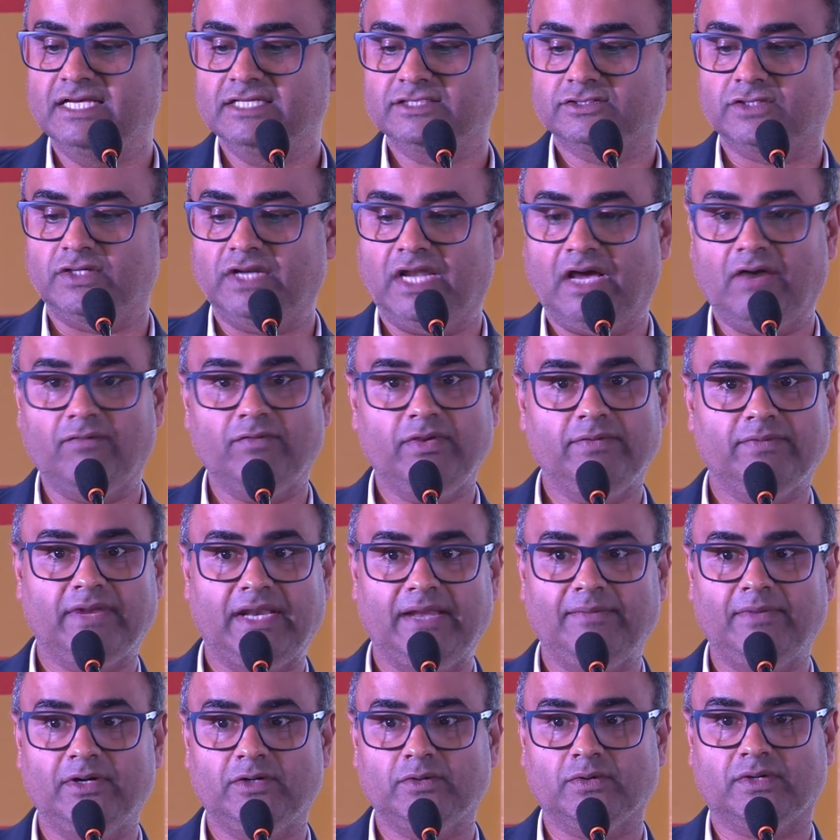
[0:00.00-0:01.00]
So now we
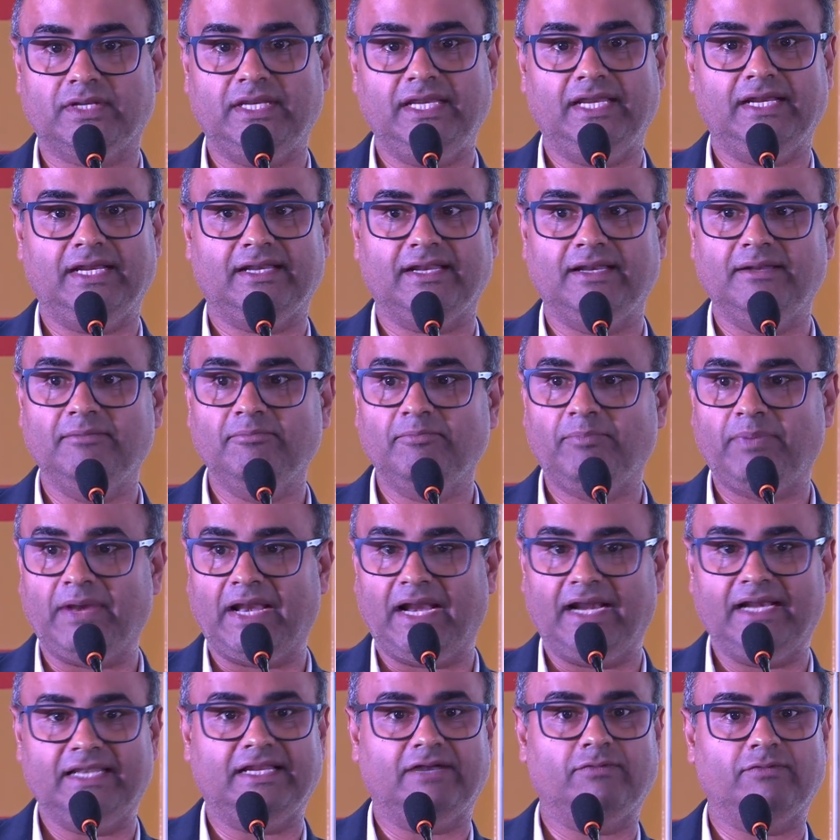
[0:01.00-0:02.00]
were able to create an
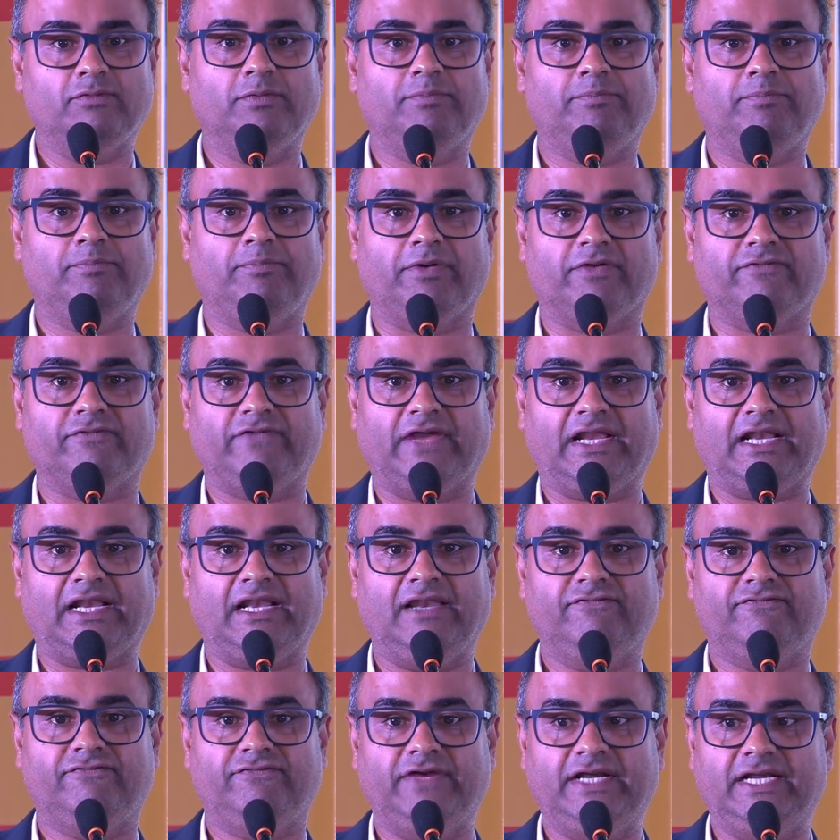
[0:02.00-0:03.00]
implant that would
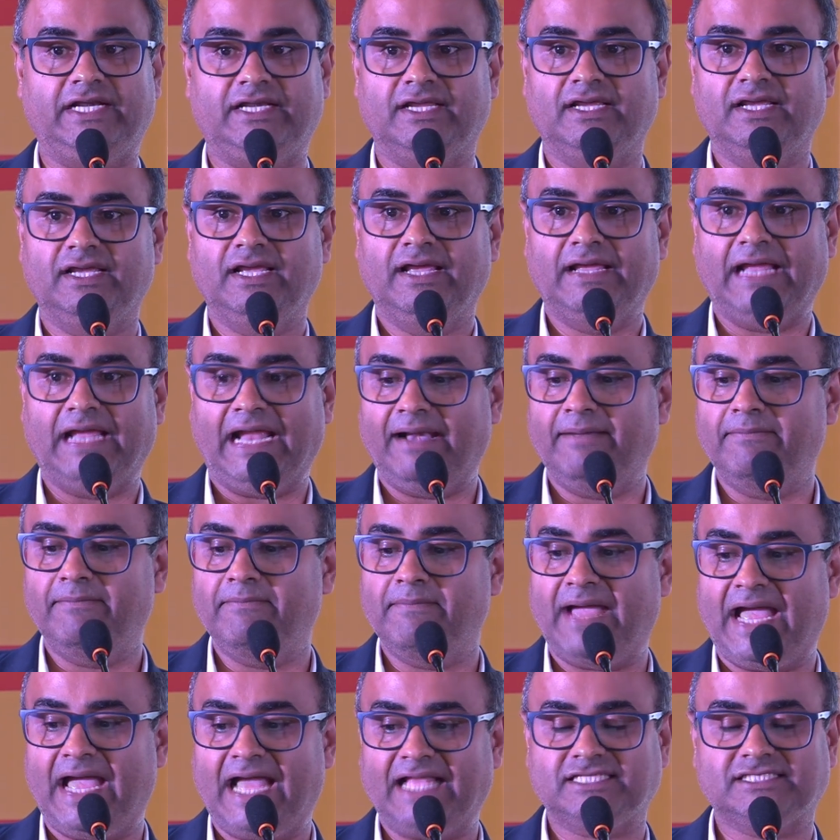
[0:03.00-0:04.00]
perfectly fit and
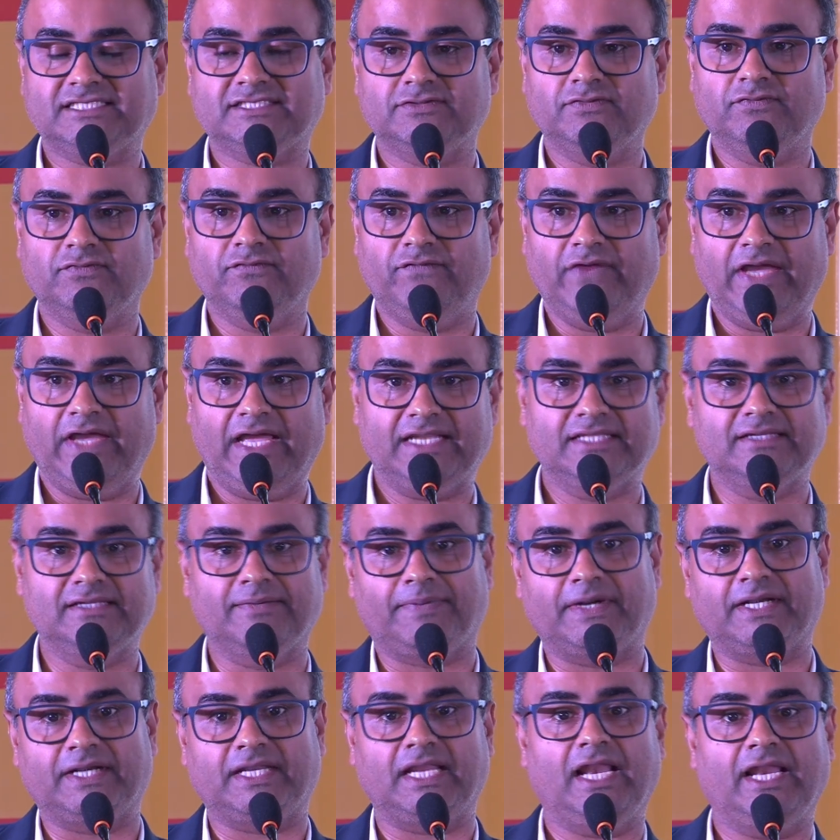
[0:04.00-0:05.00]
match where the
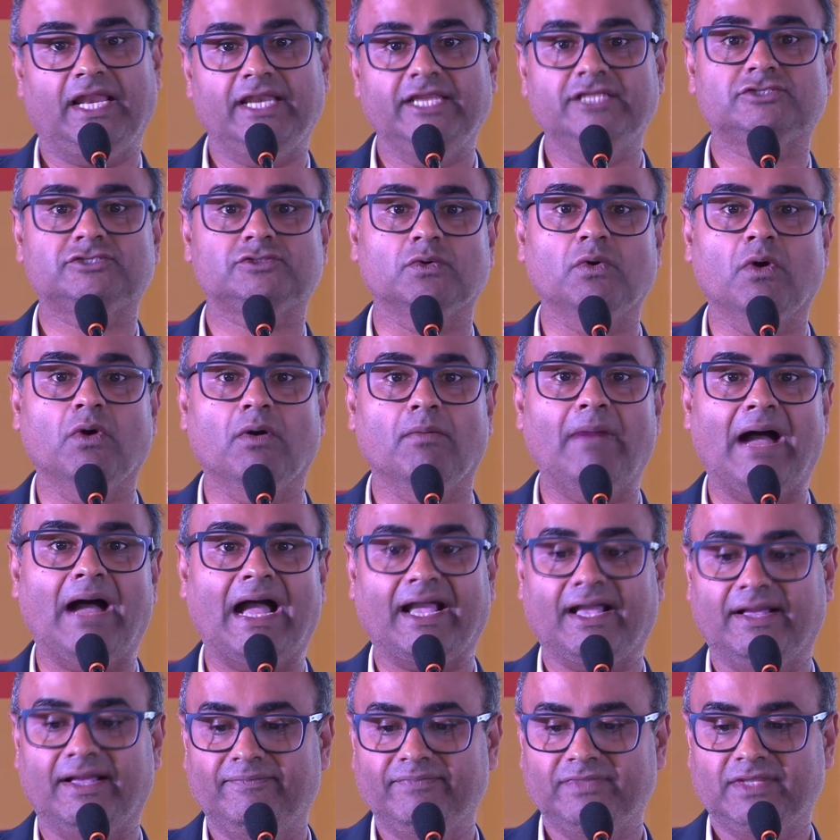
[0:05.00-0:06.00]
patella needs to go
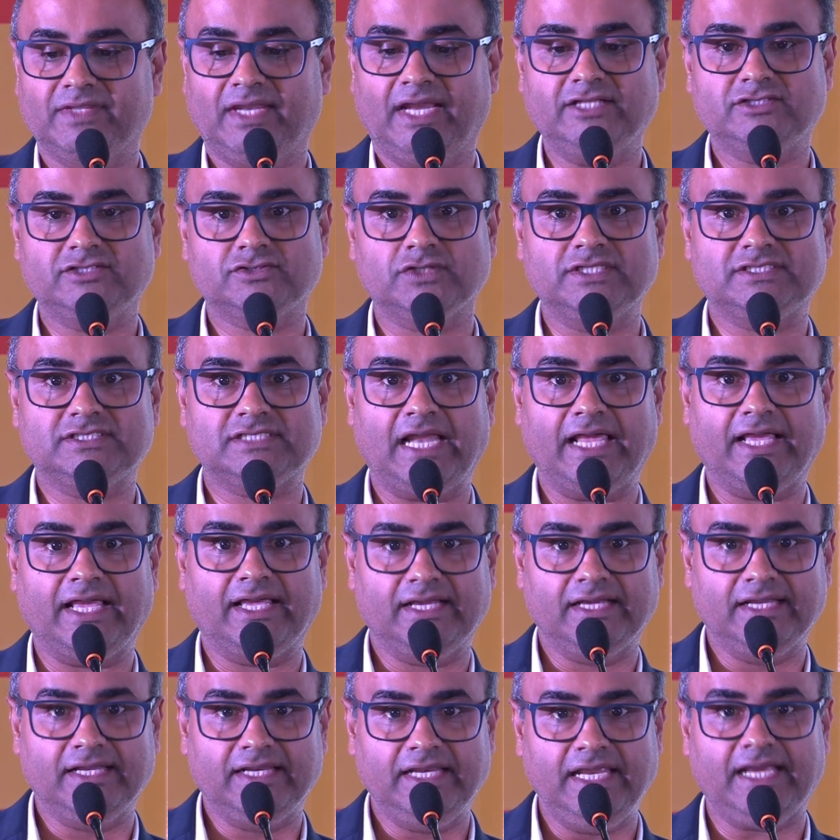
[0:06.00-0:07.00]
back, right? So it's
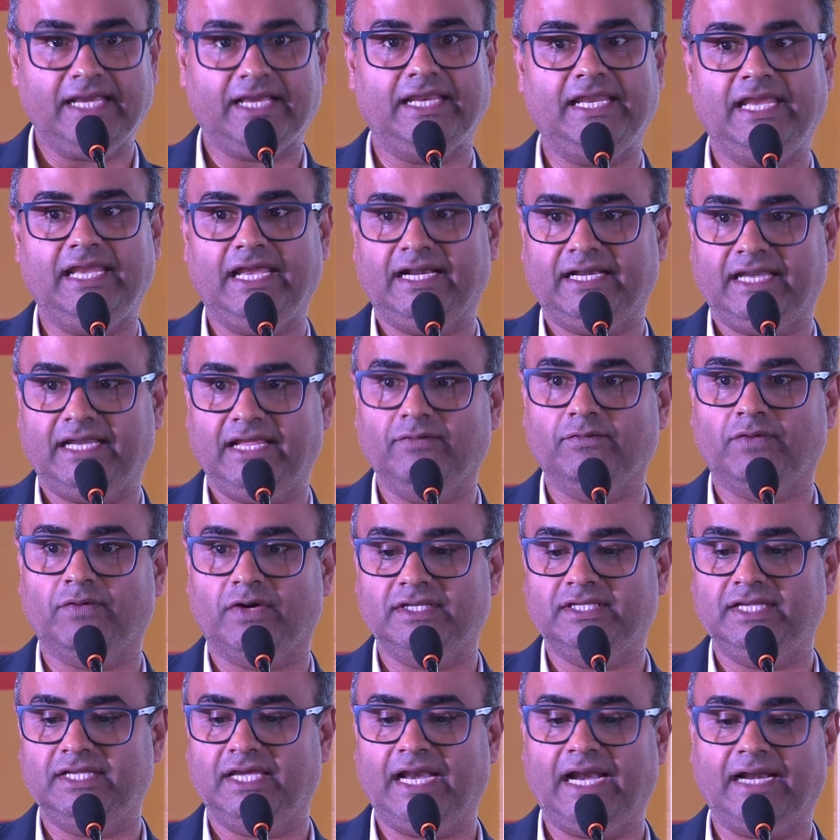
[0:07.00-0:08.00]
like recreating
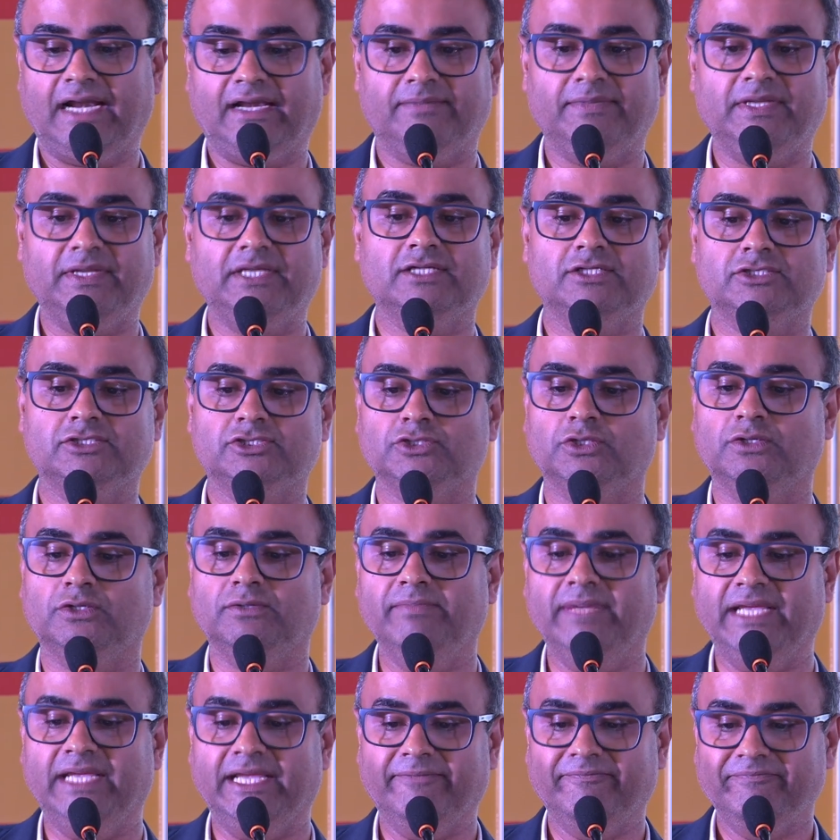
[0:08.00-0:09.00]
what the anatomy
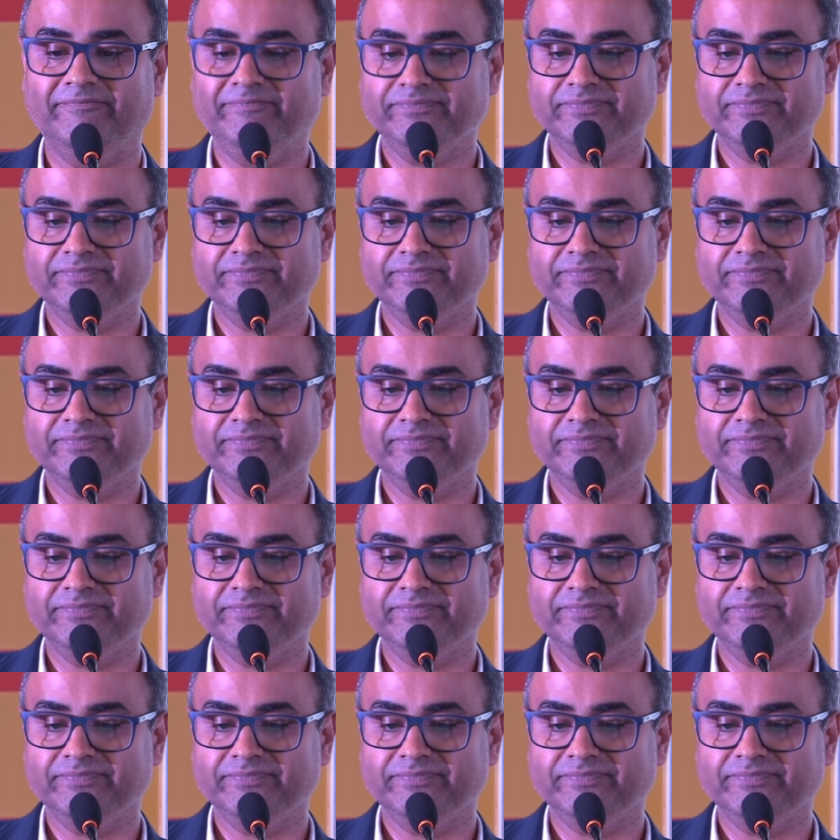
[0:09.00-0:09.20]
should be,